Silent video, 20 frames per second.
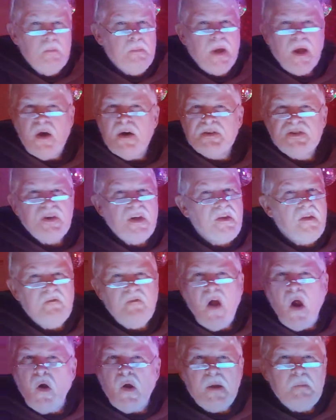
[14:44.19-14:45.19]
Because in the
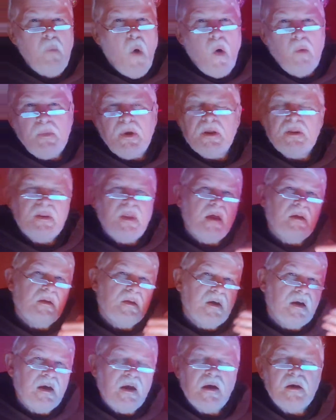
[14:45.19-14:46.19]
very moment that
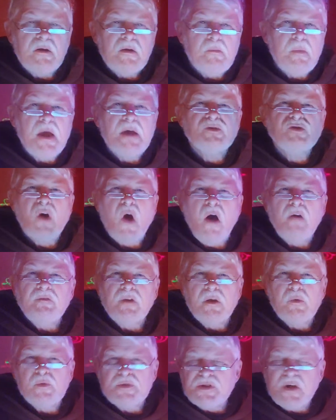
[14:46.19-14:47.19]
the kingdom age
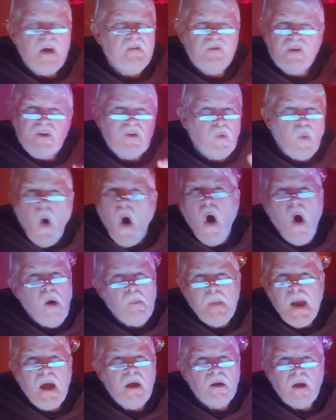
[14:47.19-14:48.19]
covenant was given to
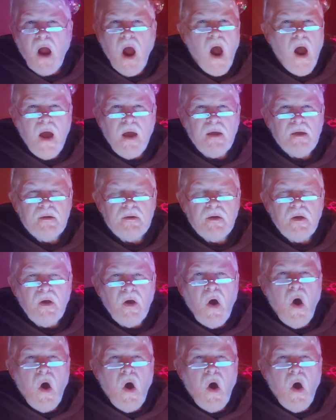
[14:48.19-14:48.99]
all mankind,